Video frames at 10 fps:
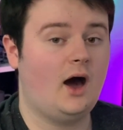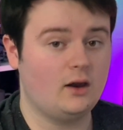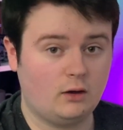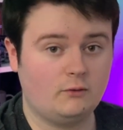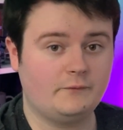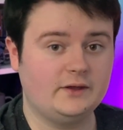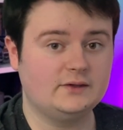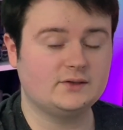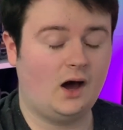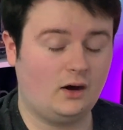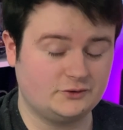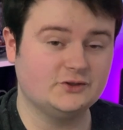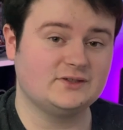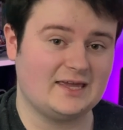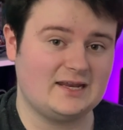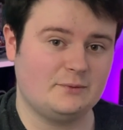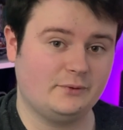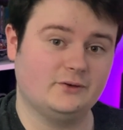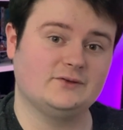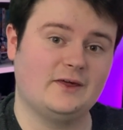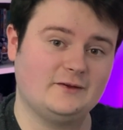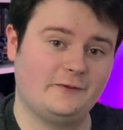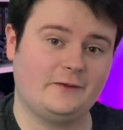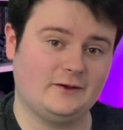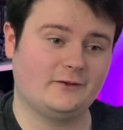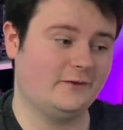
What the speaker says: A lot of these are just in it because they think